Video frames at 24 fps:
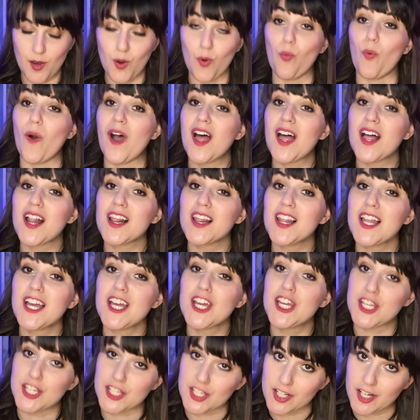Well,
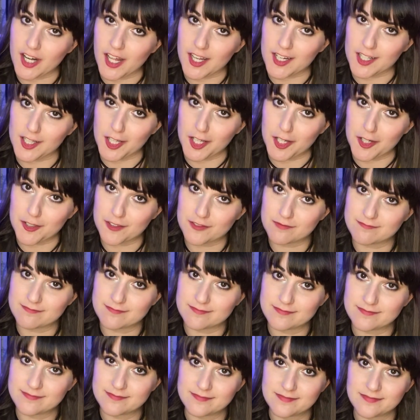you're not alone.
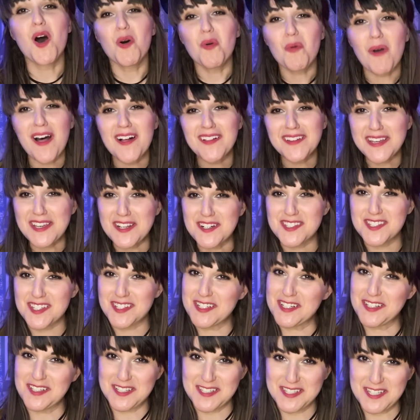Well, here's a
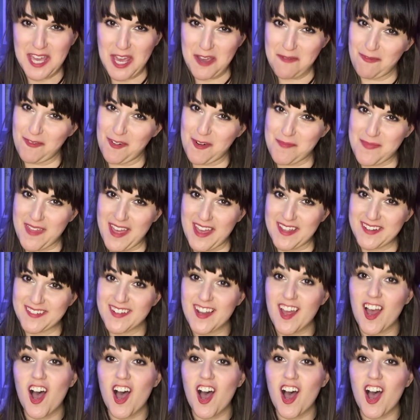little escape from that.